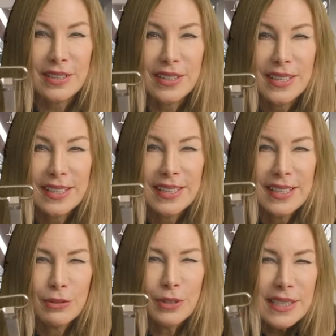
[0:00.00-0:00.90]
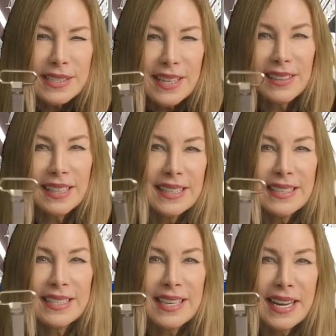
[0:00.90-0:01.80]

are really delicate,